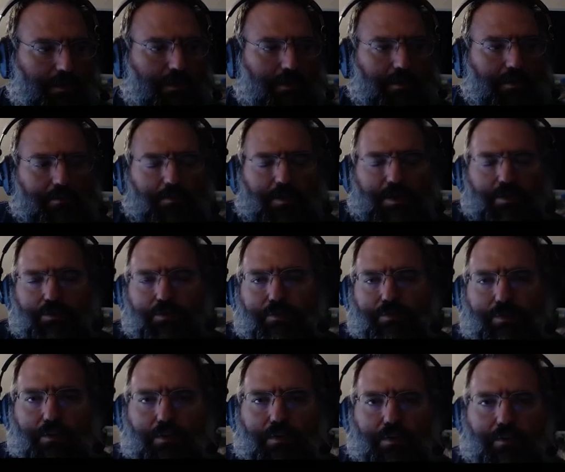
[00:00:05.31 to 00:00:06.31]
Module
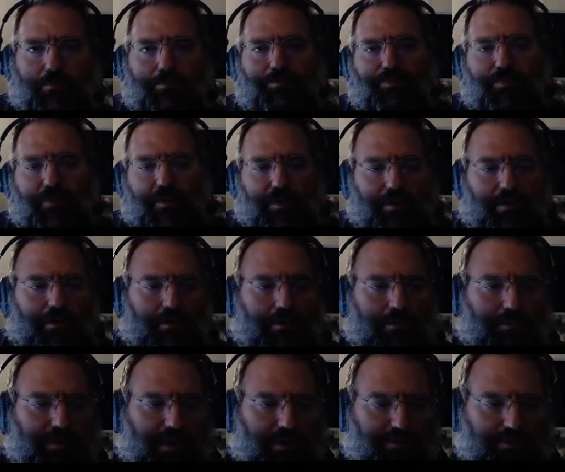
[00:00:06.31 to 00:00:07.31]
4,
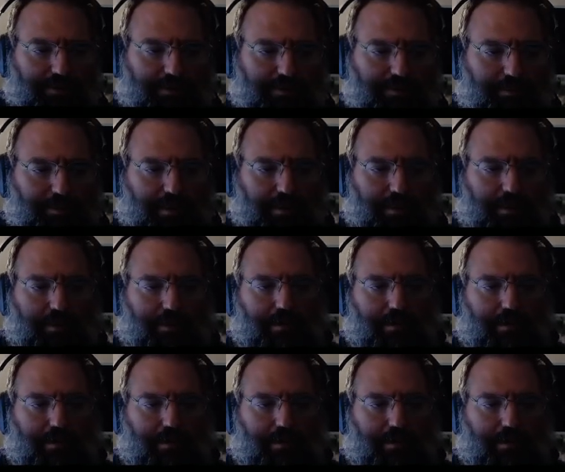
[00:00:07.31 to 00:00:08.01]
Apache Spark.